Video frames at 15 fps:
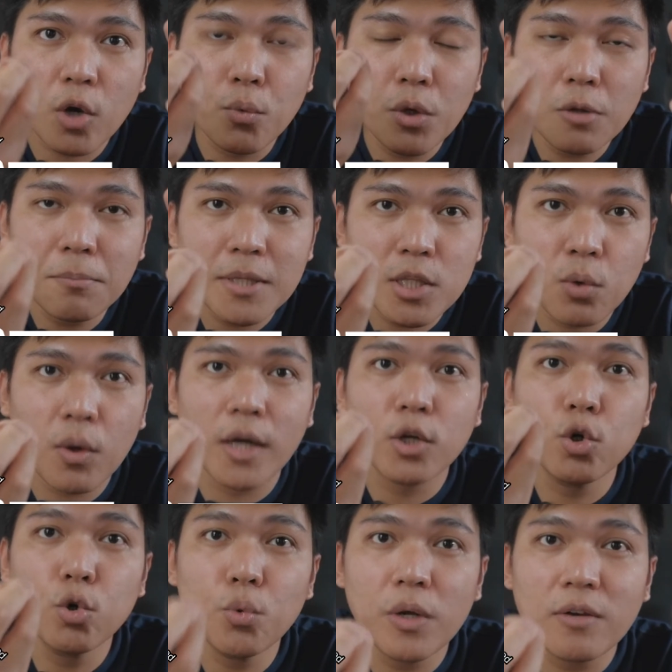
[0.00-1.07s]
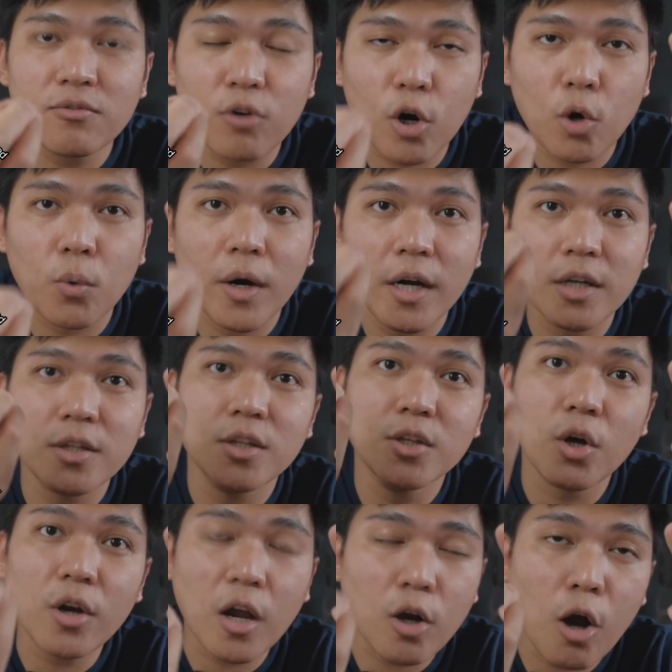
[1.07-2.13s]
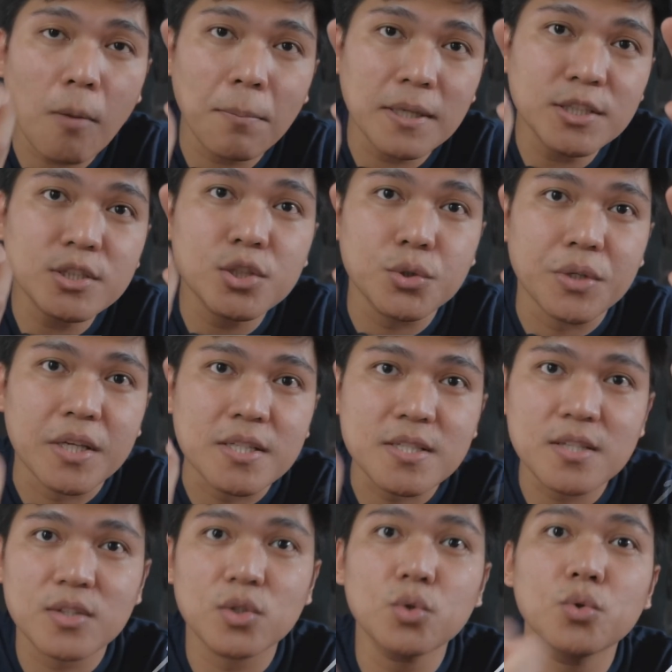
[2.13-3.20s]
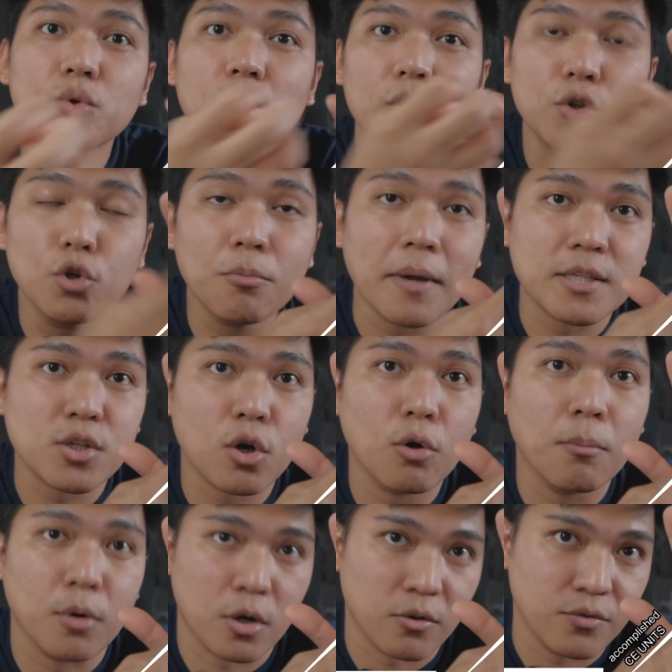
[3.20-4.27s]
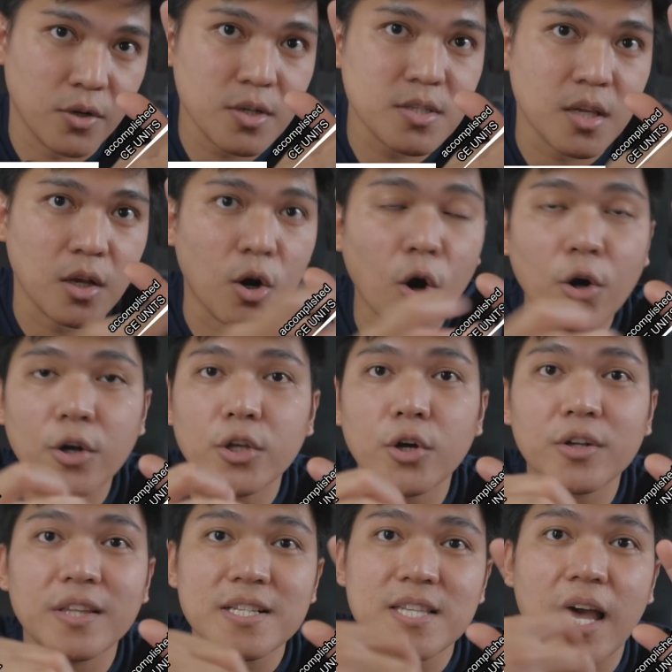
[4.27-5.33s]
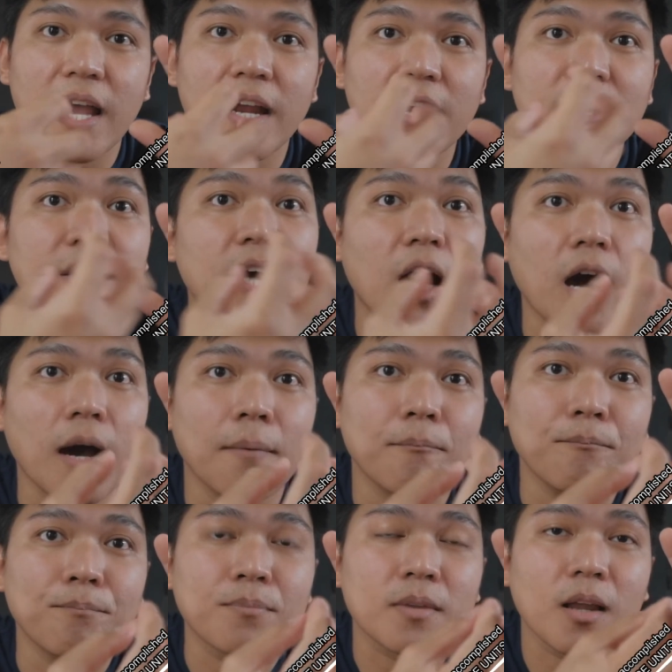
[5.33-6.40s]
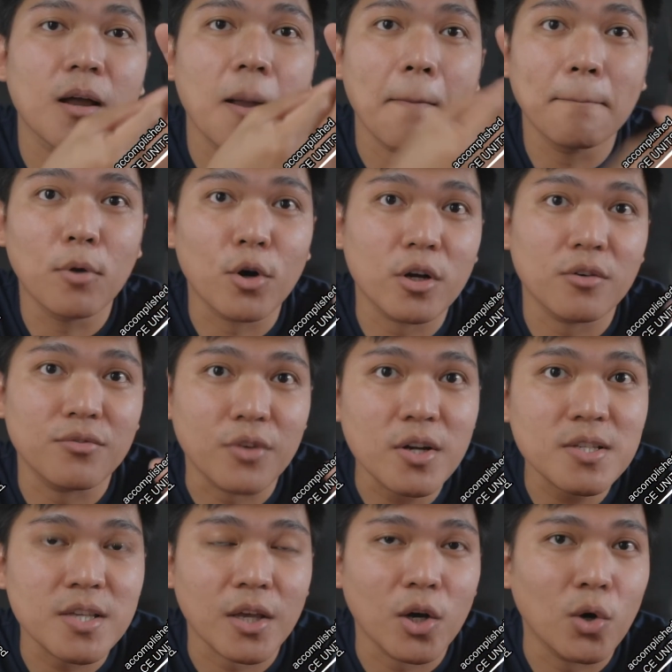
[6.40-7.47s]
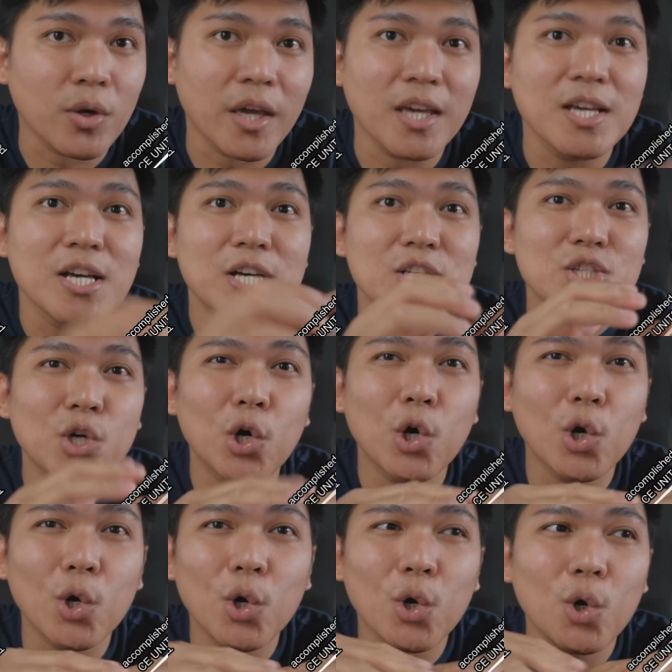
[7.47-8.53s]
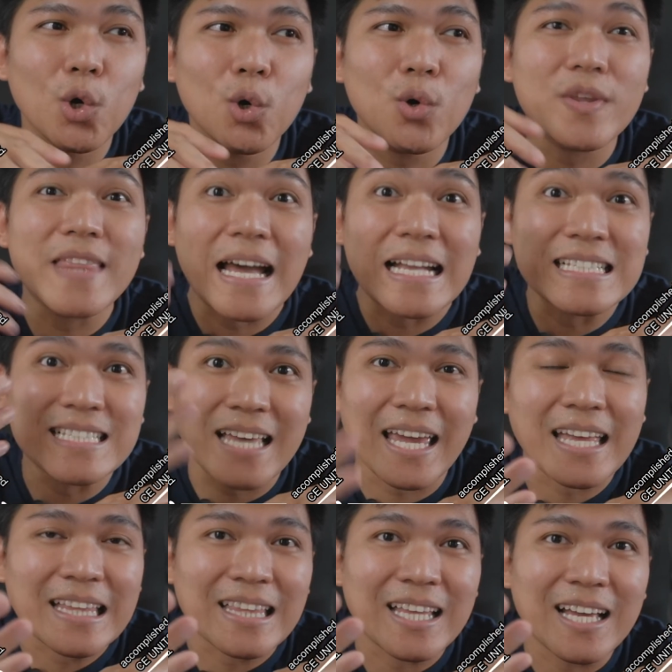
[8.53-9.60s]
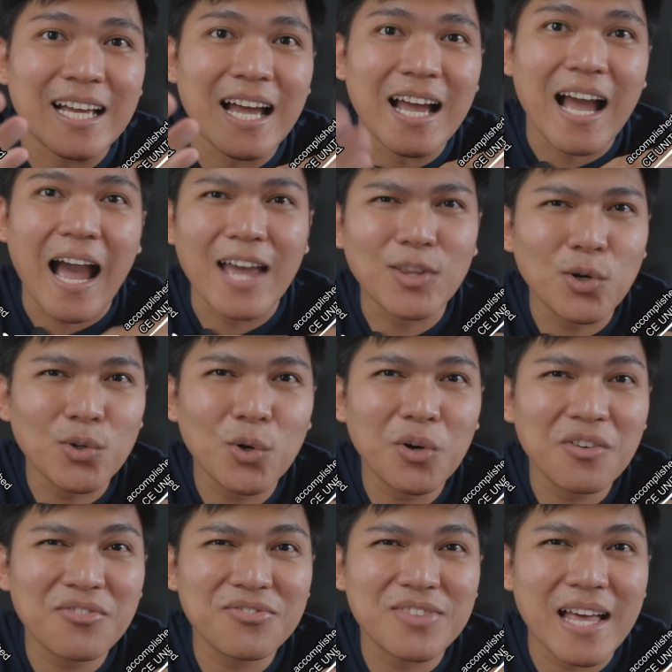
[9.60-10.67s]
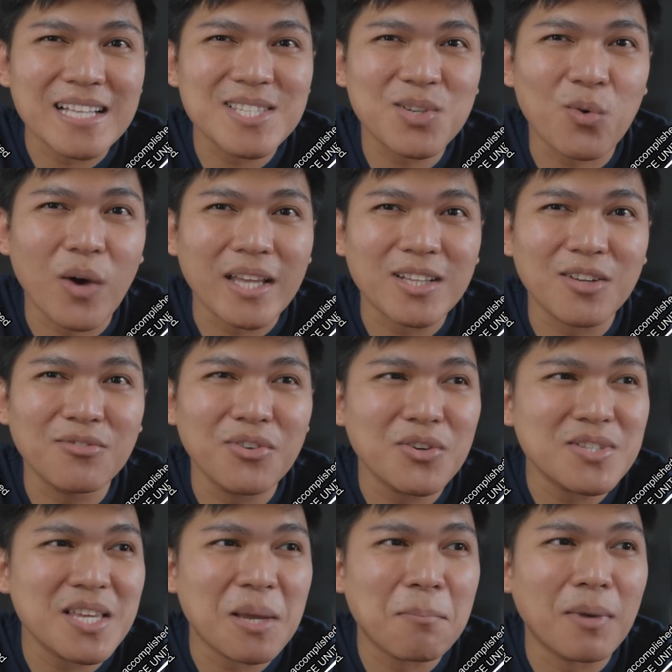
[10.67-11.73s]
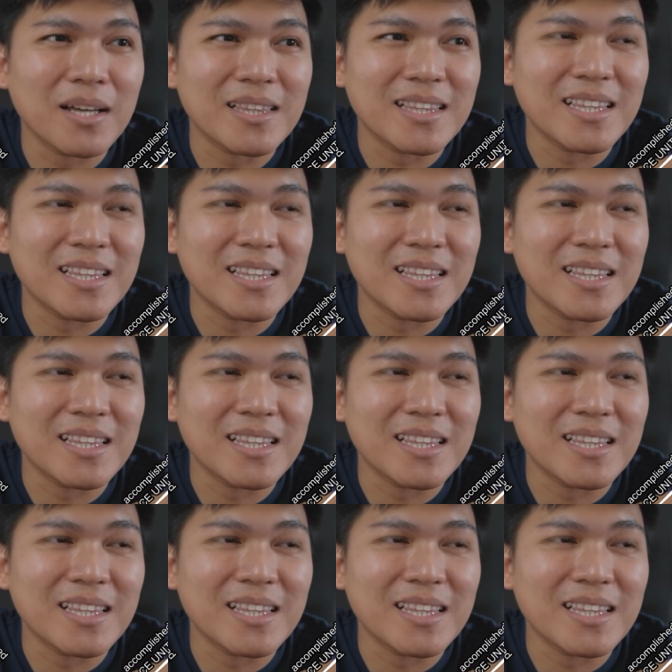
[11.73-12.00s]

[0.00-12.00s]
will be the one who will forward your accomplished units to New Mexico Board of Nursing or your desired um, Board of Nursing okay so that's it I don't know if that's quite confusing but